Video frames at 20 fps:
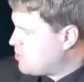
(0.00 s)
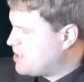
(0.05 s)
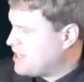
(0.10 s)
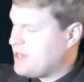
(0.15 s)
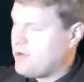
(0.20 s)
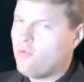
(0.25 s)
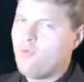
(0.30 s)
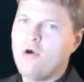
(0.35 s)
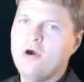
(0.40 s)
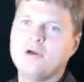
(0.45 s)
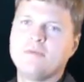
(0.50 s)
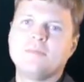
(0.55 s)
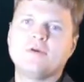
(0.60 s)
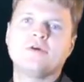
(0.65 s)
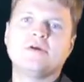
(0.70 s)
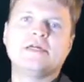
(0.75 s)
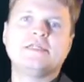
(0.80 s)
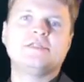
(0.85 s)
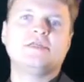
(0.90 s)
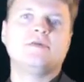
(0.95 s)
will get
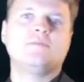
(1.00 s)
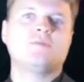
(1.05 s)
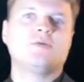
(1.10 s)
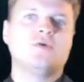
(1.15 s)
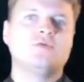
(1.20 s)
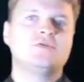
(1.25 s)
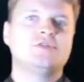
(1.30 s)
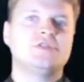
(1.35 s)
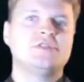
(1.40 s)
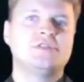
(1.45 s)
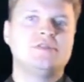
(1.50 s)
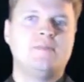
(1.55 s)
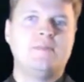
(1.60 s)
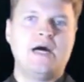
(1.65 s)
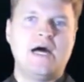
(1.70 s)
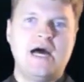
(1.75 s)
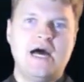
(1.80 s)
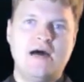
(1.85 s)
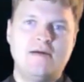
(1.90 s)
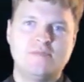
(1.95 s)
warmer as it approaches the
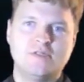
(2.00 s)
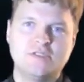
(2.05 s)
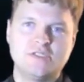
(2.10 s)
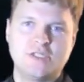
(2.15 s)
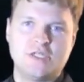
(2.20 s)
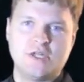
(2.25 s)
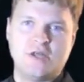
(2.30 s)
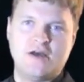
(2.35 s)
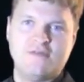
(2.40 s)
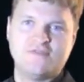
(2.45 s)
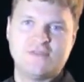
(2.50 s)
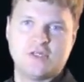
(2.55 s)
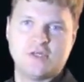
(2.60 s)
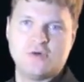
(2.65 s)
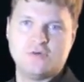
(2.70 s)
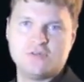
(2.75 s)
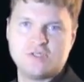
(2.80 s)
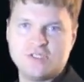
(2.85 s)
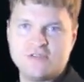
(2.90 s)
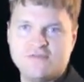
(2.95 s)
Bahamas and off the
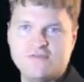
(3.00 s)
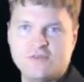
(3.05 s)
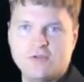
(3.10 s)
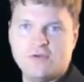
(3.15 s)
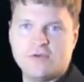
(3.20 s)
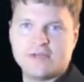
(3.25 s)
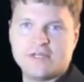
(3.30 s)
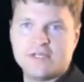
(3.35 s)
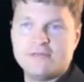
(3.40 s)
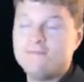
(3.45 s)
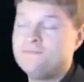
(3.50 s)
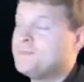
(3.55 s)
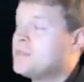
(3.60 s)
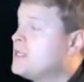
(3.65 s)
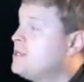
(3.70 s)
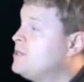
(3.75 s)
coast of Florida.